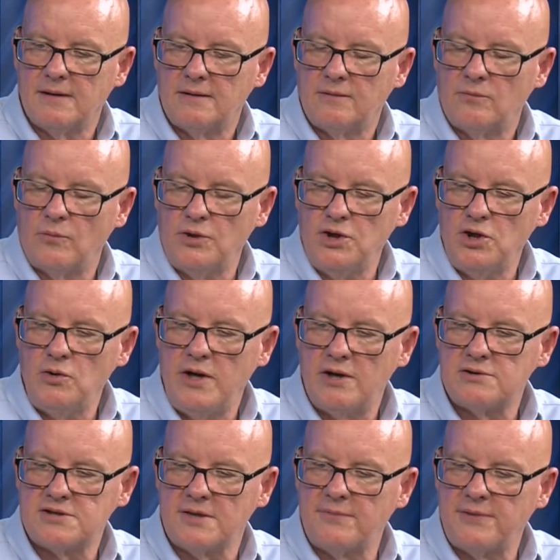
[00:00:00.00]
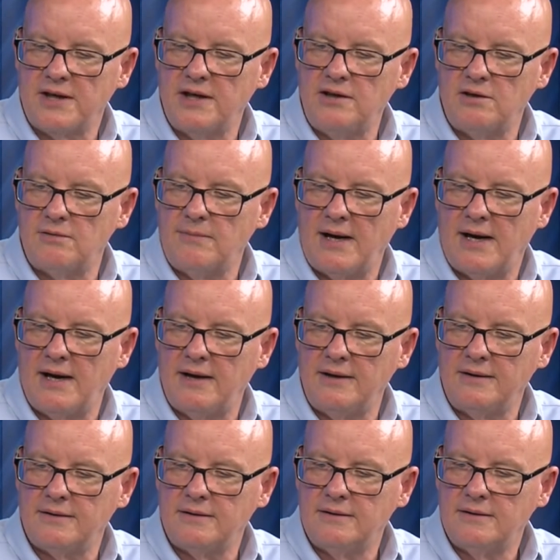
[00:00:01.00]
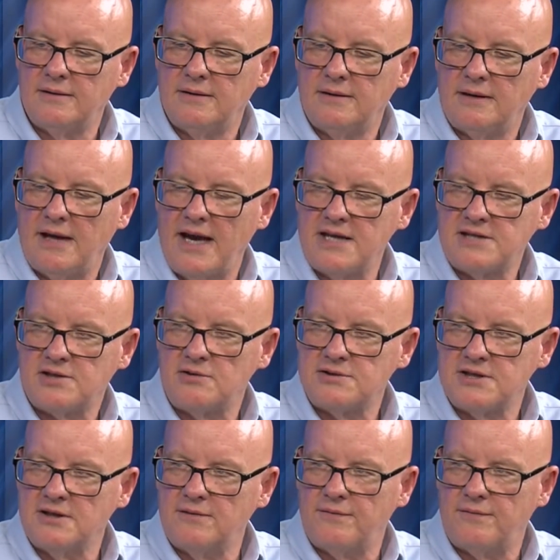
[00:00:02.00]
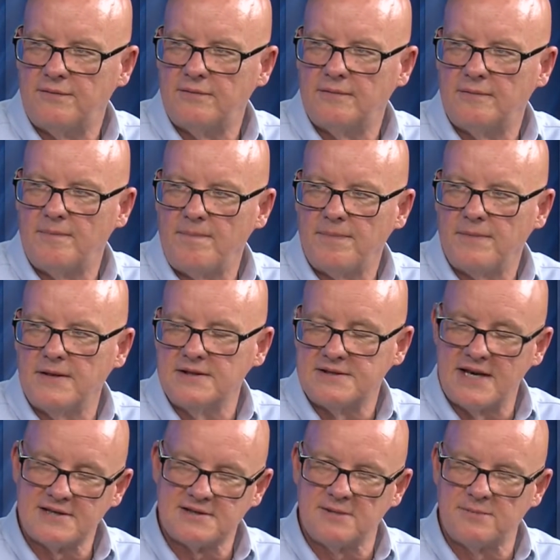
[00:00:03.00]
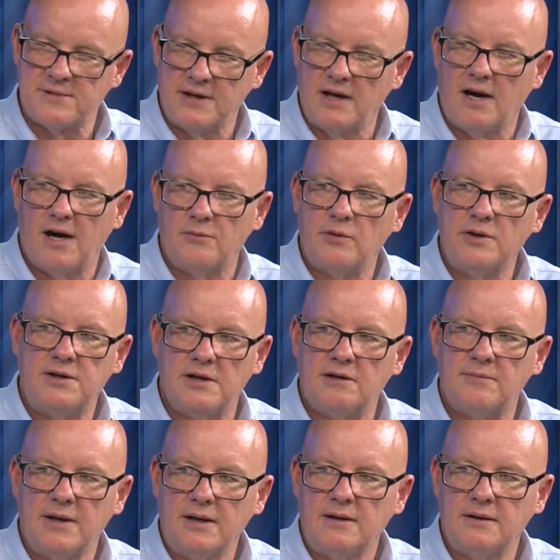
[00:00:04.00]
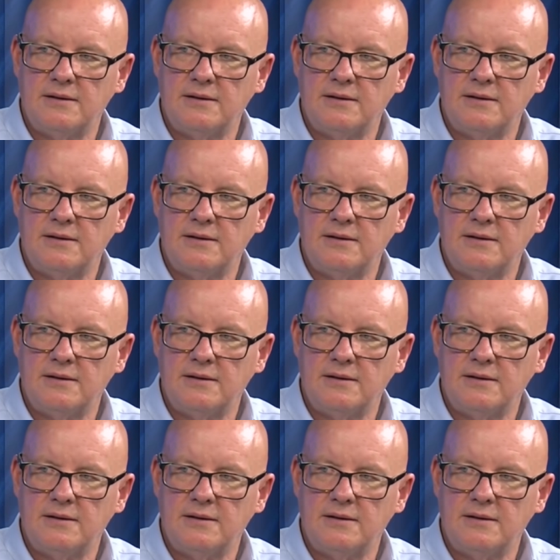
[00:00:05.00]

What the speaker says: When you hear something in your mind, ask yourself, is that something God would tell me?